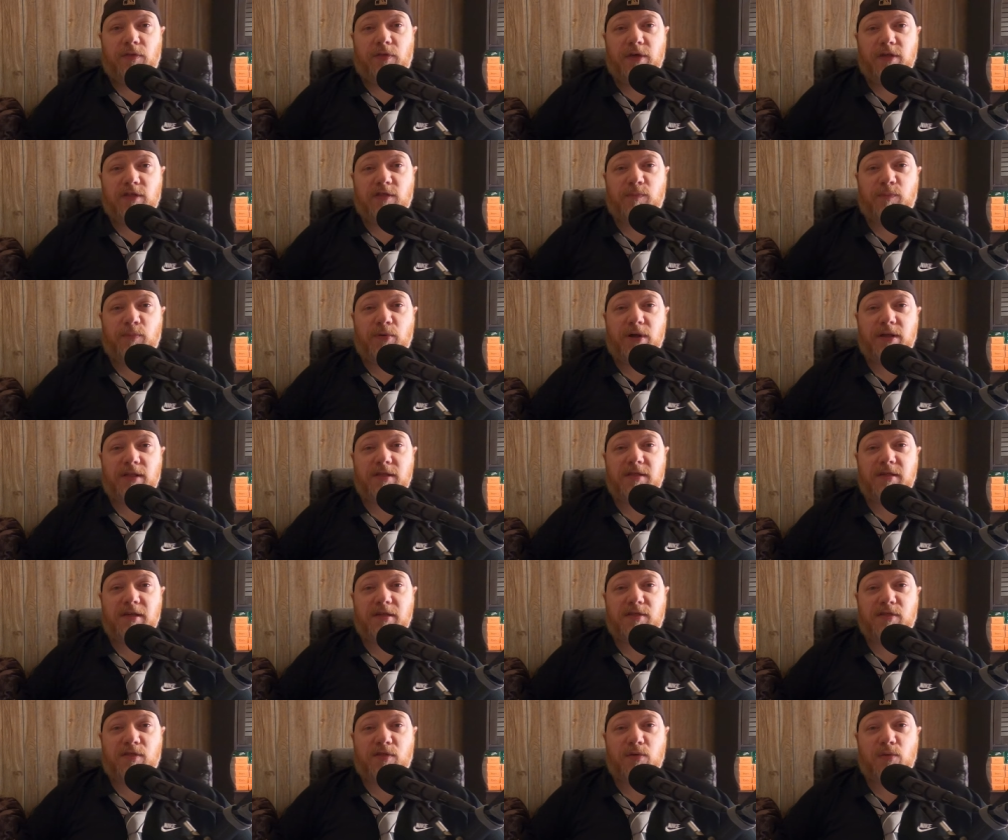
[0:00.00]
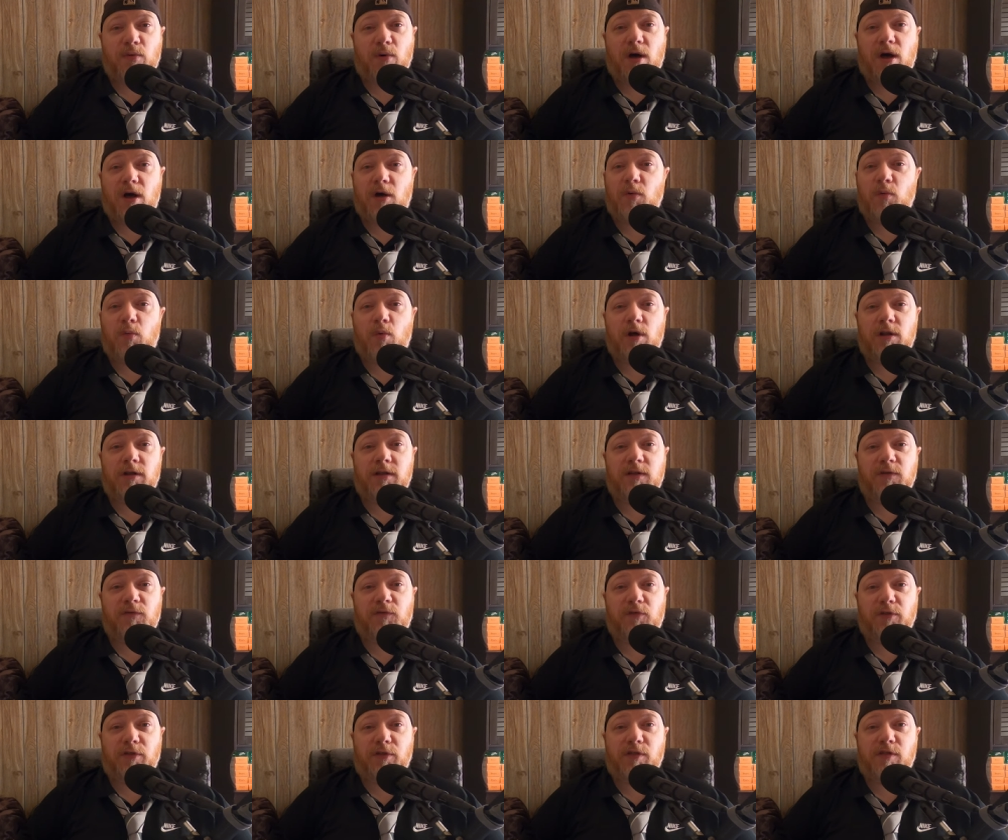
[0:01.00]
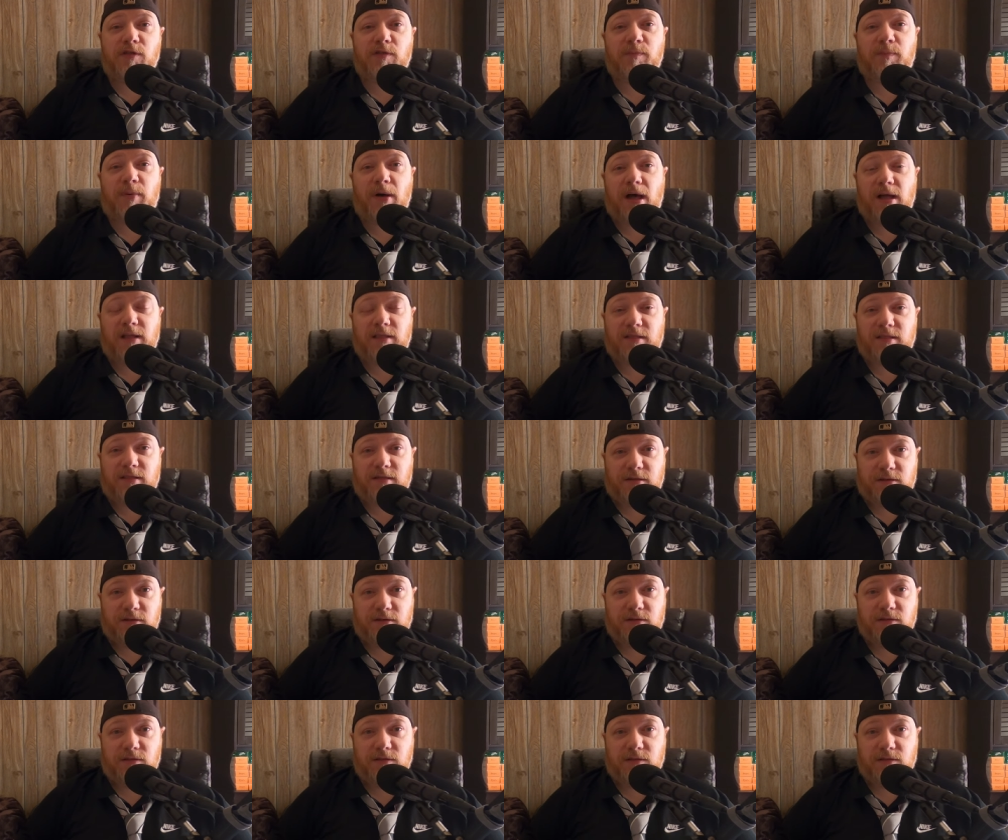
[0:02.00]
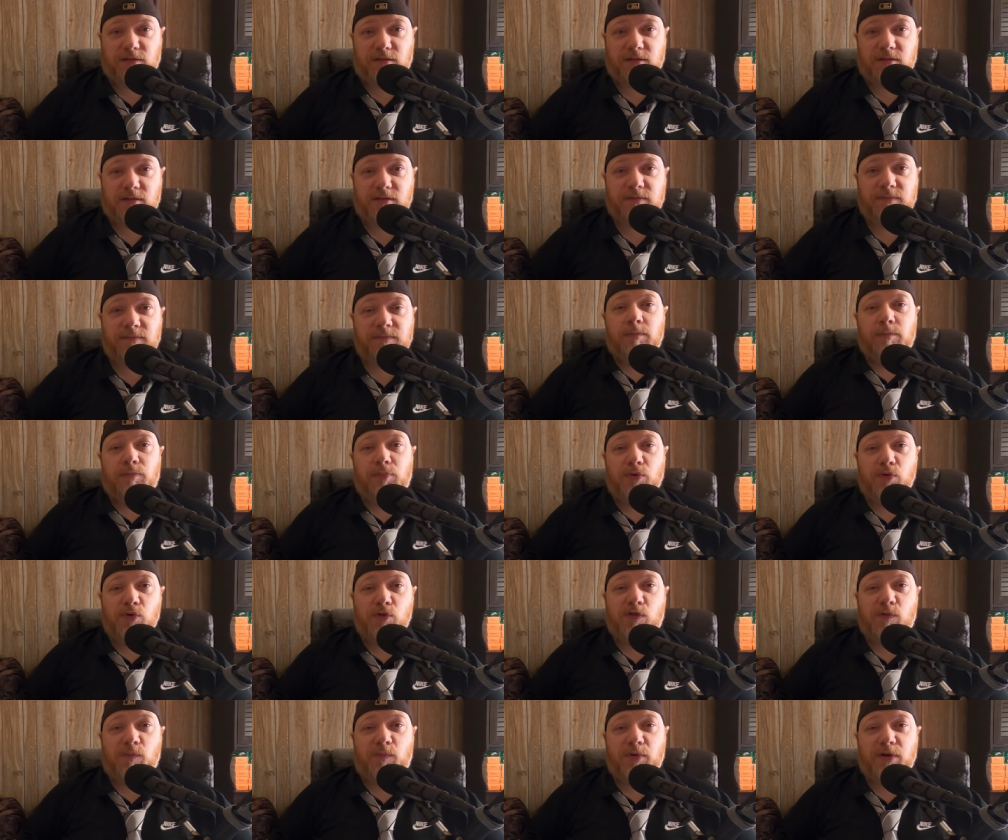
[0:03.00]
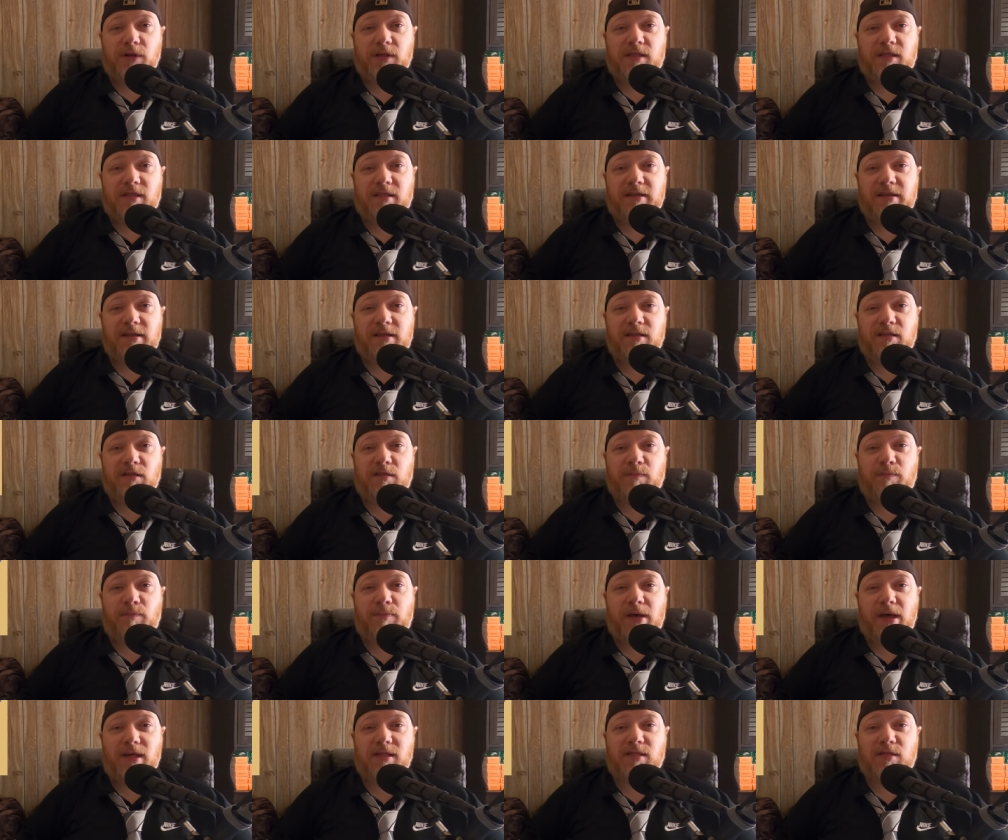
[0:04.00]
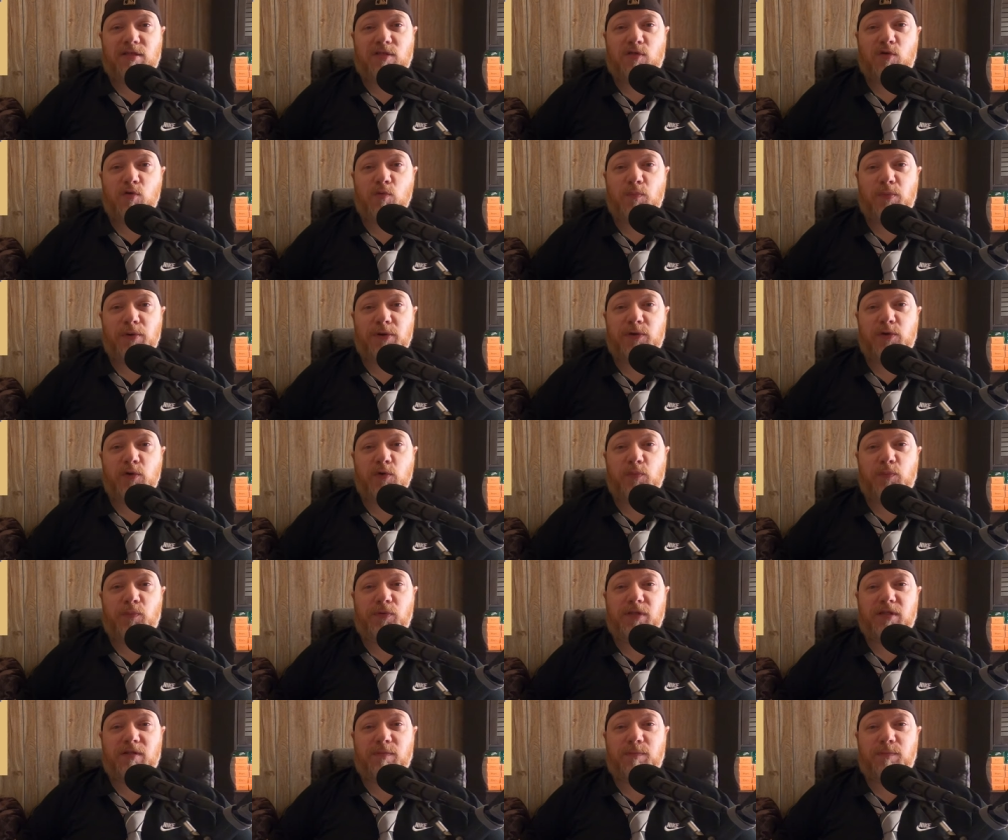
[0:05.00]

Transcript: This brings us to our wonderful sponsors. Bruce Springsteen's best super duper